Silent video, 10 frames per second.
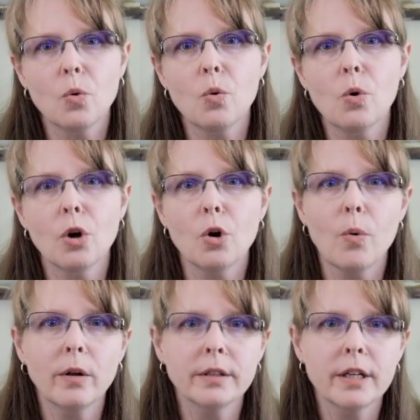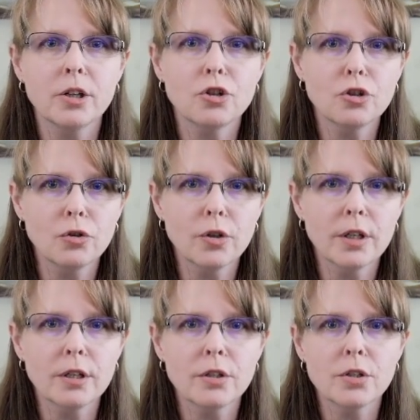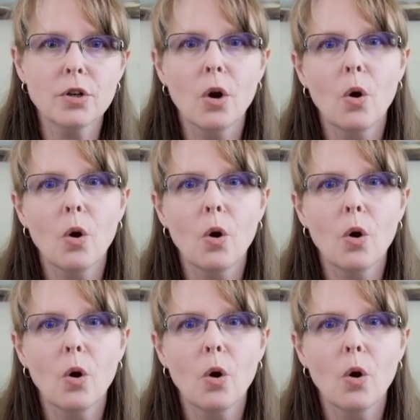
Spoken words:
or quality assurance